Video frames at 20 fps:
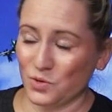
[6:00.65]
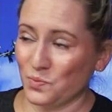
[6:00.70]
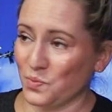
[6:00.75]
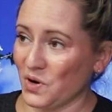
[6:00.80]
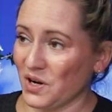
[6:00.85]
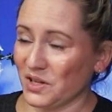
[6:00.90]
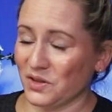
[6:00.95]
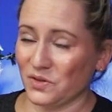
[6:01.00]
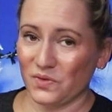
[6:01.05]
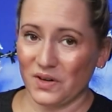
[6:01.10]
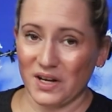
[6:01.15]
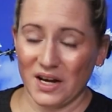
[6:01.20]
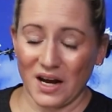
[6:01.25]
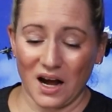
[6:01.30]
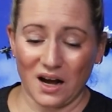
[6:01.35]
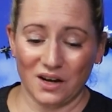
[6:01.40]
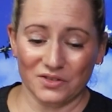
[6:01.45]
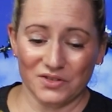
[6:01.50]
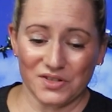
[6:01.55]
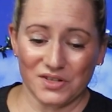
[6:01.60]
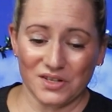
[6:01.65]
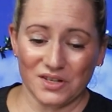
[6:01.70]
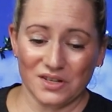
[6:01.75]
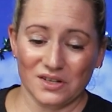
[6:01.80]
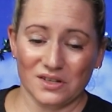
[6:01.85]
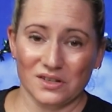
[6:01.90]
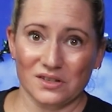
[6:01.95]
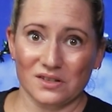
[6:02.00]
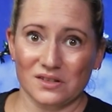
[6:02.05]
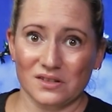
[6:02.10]
two point three
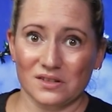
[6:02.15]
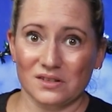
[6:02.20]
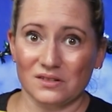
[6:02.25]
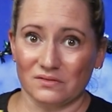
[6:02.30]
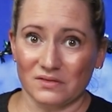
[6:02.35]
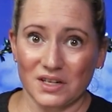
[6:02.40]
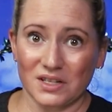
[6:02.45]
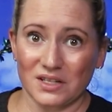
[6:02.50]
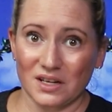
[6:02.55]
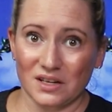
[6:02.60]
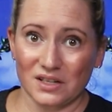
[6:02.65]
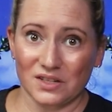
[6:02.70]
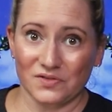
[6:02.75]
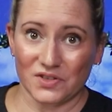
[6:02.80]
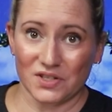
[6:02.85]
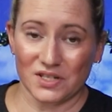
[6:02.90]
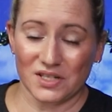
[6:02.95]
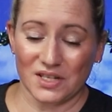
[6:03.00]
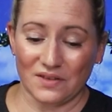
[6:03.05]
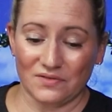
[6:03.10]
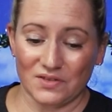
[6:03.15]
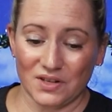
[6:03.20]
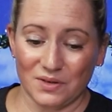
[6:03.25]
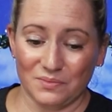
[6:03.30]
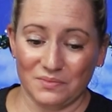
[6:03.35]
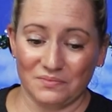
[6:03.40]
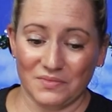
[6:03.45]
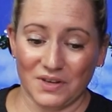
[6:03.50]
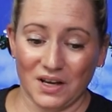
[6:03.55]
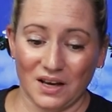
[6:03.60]
ounces, retails for
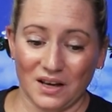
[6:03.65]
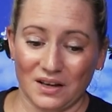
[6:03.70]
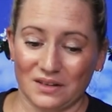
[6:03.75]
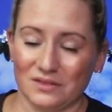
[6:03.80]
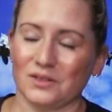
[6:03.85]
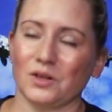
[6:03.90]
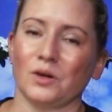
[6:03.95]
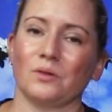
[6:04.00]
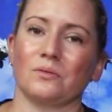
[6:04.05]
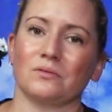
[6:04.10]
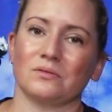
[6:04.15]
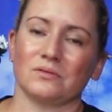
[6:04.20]
seventy, uh, no,